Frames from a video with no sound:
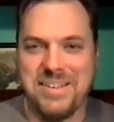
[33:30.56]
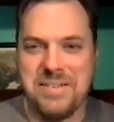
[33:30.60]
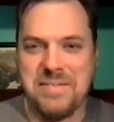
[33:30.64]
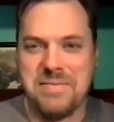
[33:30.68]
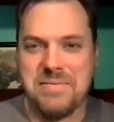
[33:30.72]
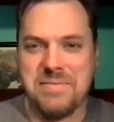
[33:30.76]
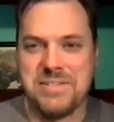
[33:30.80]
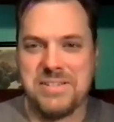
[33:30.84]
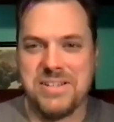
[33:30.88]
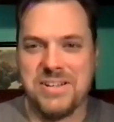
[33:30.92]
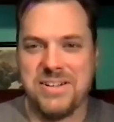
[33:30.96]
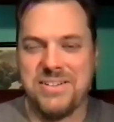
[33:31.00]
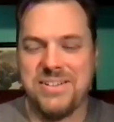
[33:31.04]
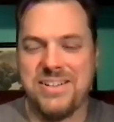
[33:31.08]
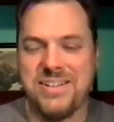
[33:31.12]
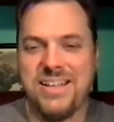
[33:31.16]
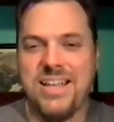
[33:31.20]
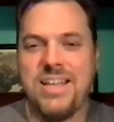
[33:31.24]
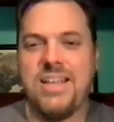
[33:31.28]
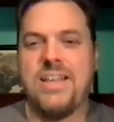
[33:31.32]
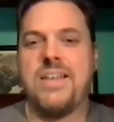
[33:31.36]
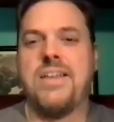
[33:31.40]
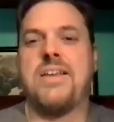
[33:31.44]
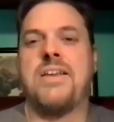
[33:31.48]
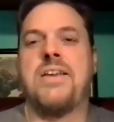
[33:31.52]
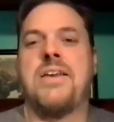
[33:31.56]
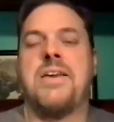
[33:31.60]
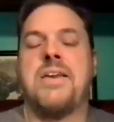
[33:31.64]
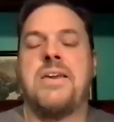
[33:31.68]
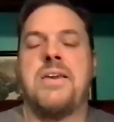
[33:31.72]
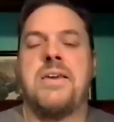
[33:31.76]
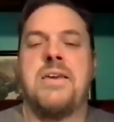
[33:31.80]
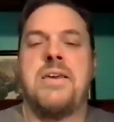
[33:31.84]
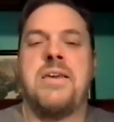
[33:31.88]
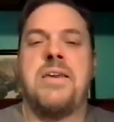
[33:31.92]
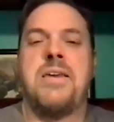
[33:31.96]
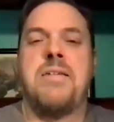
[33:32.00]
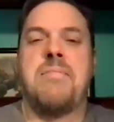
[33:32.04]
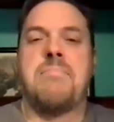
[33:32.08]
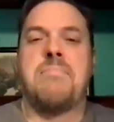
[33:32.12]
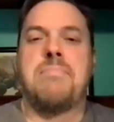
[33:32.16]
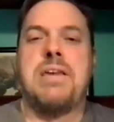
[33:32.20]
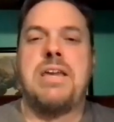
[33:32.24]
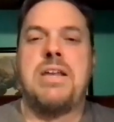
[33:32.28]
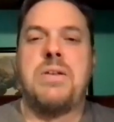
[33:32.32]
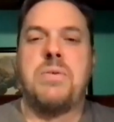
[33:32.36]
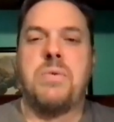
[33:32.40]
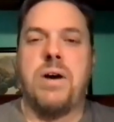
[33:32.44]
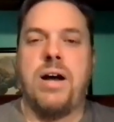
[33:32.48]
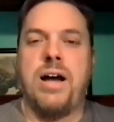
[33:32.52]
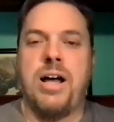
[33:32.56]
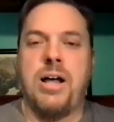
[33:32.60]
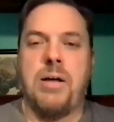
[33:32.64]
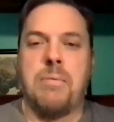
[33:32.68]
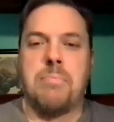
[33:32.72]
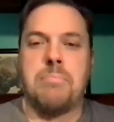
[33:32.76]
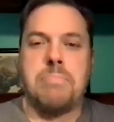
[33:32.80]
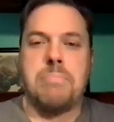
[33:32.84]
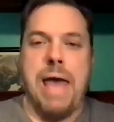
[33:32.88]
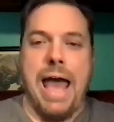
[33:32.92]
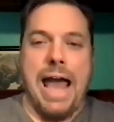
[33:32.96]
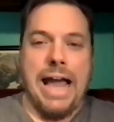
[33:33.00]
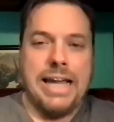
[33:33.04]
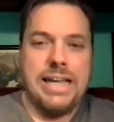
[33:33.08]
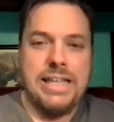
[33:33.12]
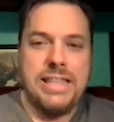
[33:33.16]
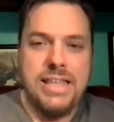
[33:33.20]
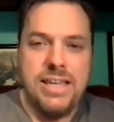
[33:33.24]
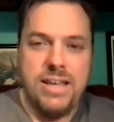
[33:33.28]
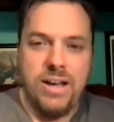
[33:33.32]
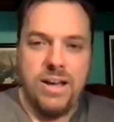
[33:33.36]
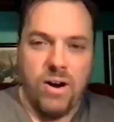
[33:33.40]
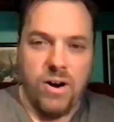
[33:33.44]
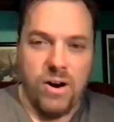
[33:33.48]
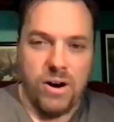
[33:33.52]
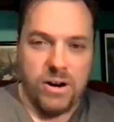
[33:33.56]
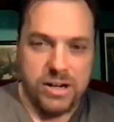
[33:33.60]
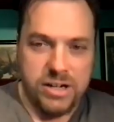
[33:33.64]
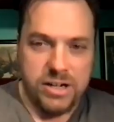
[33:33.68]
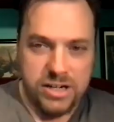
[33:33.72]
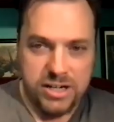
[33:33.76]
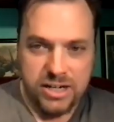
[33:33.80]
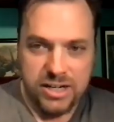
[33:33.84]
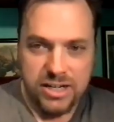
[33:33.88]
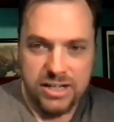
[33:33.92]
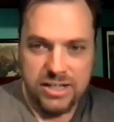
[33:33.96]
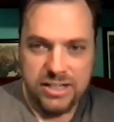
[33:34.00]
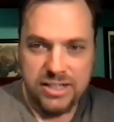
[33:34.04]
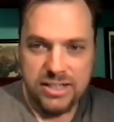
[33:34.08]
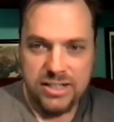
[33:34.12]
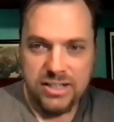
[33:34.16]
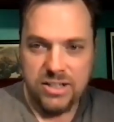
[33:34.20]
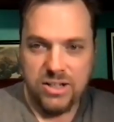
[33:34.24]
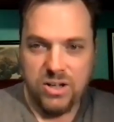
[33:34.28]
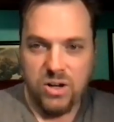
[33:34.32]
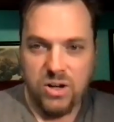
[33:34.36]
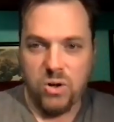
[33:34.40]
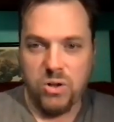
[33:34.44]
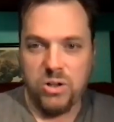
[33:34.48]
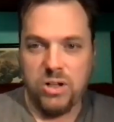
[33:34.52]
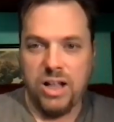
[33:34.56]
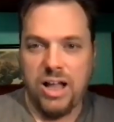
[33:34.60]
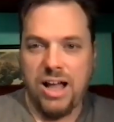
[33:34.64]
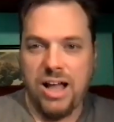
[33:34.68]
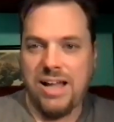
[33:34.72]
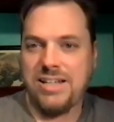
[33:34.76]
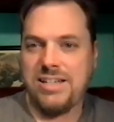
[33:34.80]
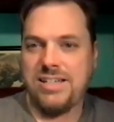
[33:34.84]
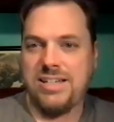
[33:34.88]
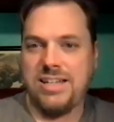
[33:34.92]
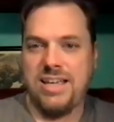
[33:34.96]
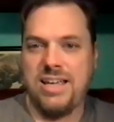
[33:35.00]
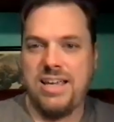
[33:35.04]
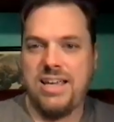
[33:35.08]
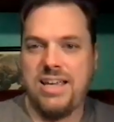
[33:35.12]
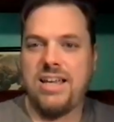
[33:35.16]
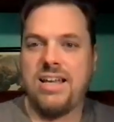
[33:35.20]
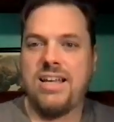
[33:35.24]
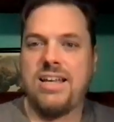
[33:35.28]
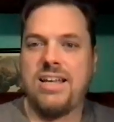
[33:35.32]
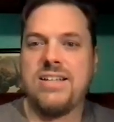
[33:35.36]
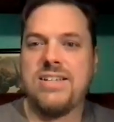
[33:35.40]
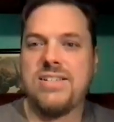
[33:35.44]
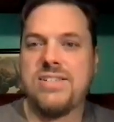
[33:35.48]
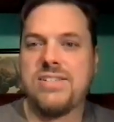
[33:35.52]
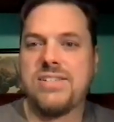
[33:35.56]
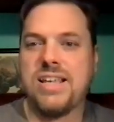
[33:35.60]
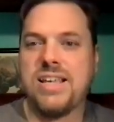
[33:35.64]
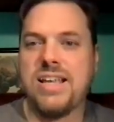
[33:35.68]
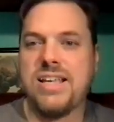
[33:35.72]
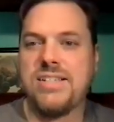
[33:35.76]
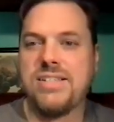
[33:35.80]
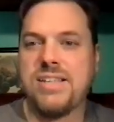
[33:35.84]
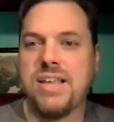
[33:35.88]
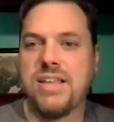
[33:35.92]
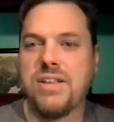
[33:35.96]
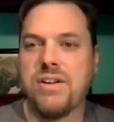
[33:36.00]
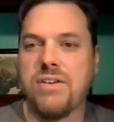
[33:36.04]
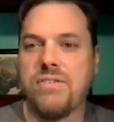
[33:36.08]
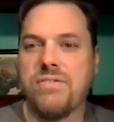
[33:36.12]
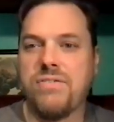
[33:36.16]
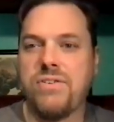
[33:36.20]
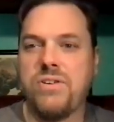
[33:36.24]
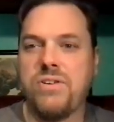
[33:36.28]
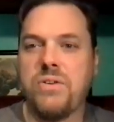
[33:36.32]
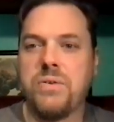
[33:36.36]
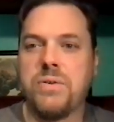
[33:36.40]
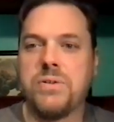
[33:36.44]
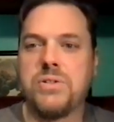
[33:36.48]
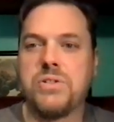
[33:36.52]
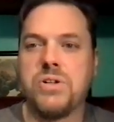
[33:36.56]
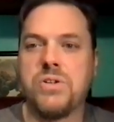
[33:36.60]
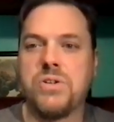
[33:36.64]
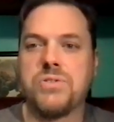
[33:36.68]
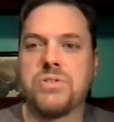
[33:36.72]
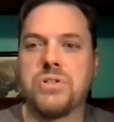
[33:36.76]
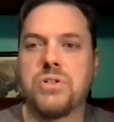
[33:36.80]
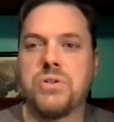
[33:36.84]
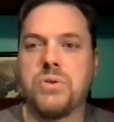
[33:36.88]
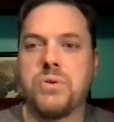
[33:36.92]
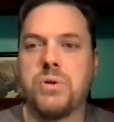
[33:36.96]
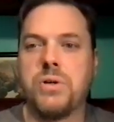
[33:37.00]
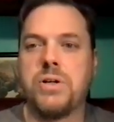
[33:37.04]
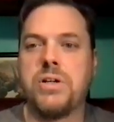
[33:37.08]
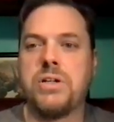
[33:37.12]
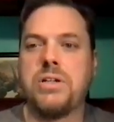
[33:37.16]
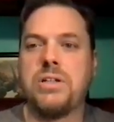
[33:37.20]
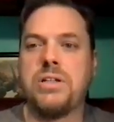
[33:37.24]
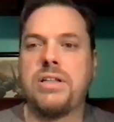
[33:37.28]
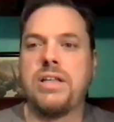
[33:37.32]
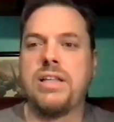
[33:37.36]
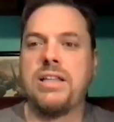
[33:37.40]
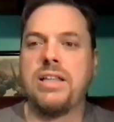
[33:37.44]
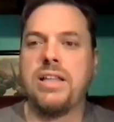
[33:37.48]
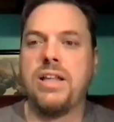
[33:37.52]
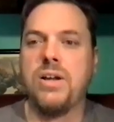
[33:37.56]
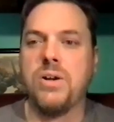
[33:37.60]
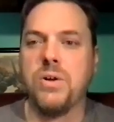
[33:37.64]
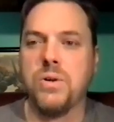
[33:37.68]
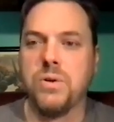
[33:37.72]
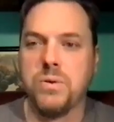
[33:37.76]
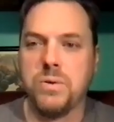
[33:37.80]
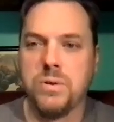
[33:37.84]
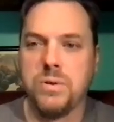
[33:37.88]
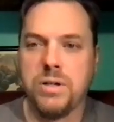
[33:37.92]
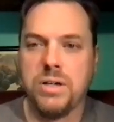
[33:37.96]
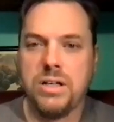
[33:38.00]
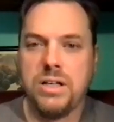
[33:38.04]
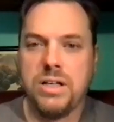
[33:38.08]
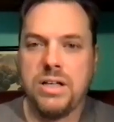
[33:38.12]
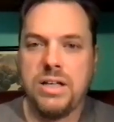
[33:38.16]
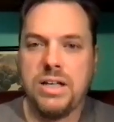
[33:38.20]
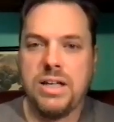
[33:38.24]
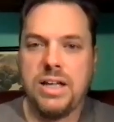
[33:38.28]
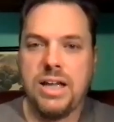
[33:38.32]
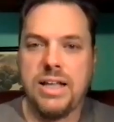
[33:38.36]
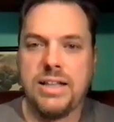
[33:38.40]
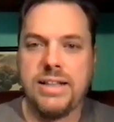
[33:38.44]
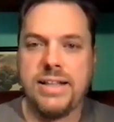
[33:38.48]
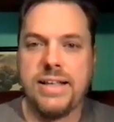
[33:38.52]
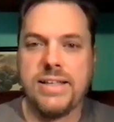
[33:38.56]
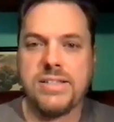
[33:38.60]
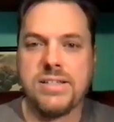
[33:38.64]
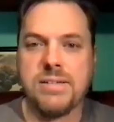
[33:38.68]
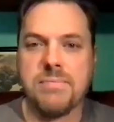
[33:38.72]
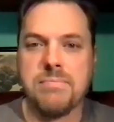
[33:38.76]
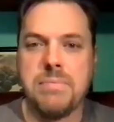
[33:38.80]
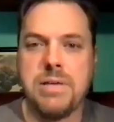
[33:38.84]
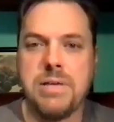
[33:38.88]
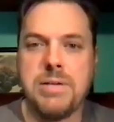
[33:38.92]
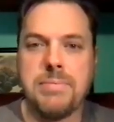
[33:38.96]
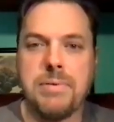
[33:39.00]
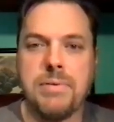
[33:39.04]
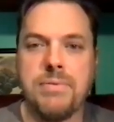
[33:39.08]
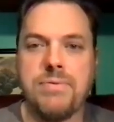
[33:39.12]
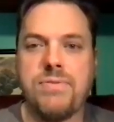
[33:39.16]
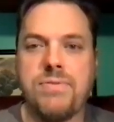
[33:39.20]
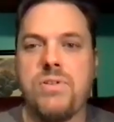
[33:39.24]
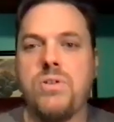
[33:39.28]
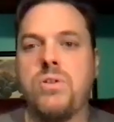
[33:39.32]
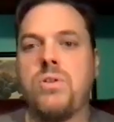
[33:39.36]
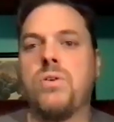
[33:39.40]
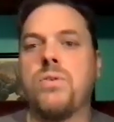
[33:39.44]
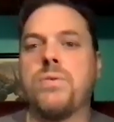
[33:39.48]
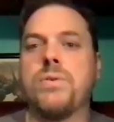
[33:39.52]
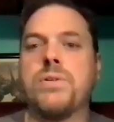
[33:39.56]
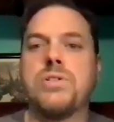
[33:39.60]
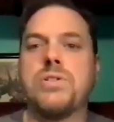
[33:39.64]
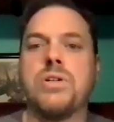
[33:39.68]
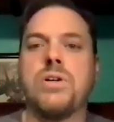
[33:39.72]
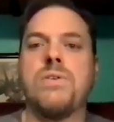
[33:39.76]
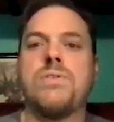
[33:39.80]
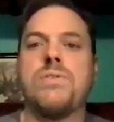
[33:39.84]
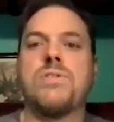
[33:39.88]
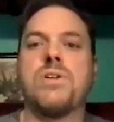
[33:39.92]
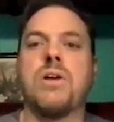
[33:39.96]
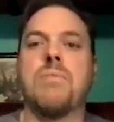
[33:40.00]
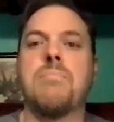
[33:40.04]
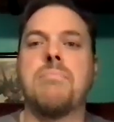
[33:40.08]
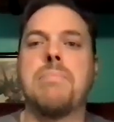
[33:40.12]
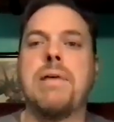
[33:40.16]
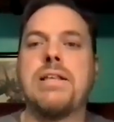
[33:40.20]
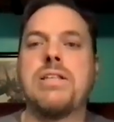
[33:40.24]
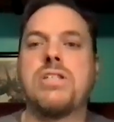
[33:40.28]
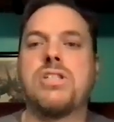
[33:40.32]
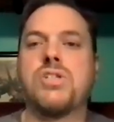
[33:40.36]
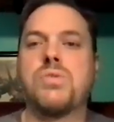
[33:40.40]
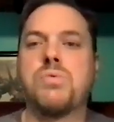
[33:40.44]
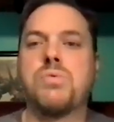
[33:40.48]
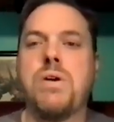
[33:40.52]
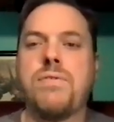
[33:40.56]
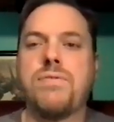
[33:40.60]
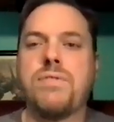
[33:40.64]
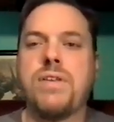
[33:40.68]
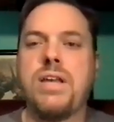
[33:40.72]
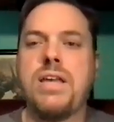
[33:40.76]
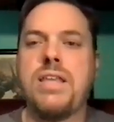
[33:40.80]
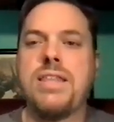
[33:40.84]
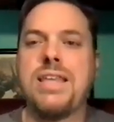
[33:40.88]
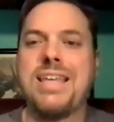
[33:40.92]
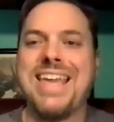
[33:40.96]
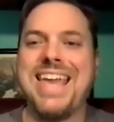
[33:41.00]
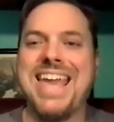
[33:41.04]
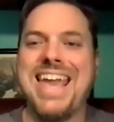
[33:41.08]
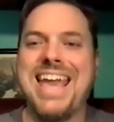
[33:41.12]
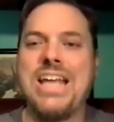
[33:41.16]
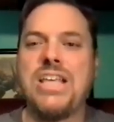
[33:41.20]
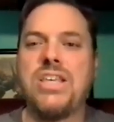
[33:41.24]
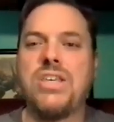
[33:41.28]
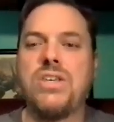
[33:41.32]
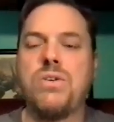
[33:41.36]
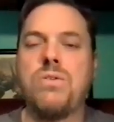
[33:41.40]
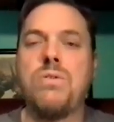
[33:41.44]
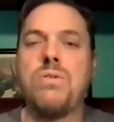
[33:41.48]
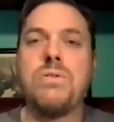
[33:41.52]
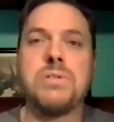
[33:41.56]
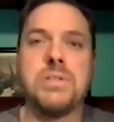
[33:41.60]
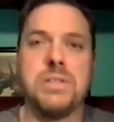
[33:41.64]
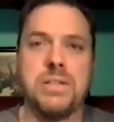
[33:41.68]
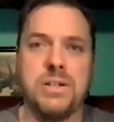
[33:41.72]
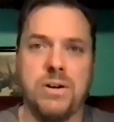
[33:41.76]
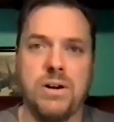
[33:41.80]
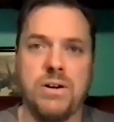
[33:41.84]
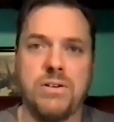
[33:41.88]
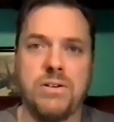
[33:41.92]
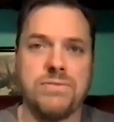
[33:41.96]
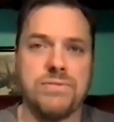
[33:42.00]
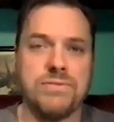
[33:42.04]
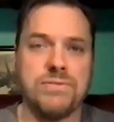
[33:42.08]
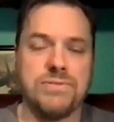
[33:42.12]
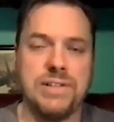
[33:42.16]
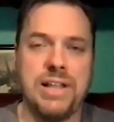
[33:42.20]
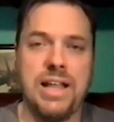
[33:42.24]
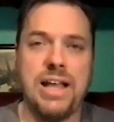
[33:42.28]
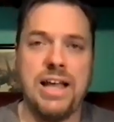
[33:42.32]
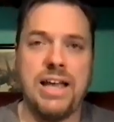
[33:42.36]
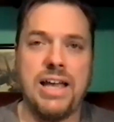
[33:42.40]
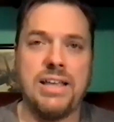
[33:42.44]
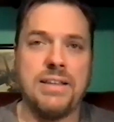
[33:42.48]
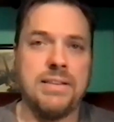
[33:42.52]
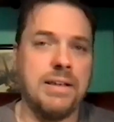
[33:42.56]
So meanwhile, back in the Ark, old Auntie says that their fuel reserves are critically low. Unless a minimum fuel reserves are met swiftly, they can't use the Ark for flying.